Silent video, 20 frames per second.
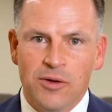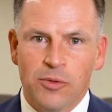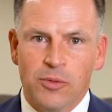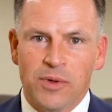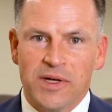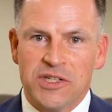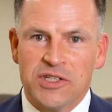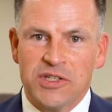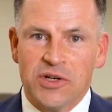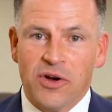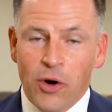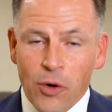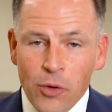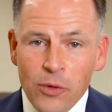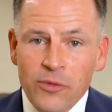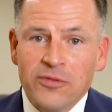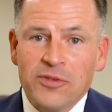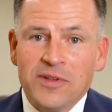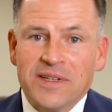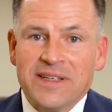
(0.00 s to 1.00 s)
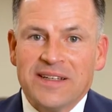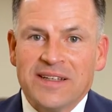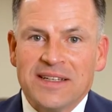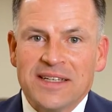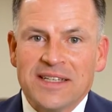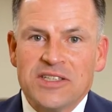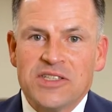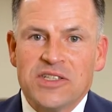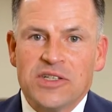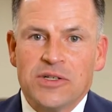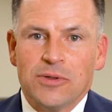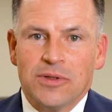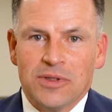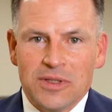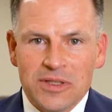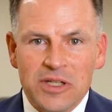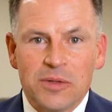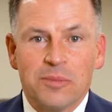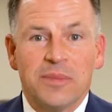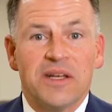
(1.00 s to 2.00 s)
which hopefully leads to a
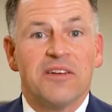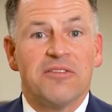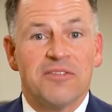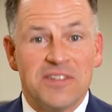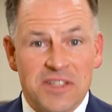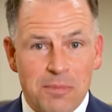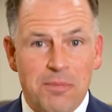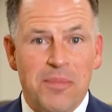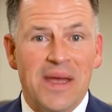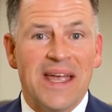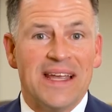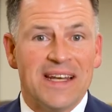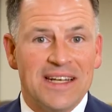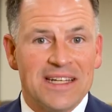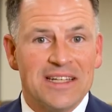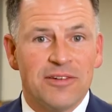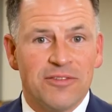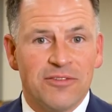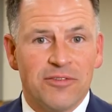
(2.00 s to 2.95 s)
little bit of debate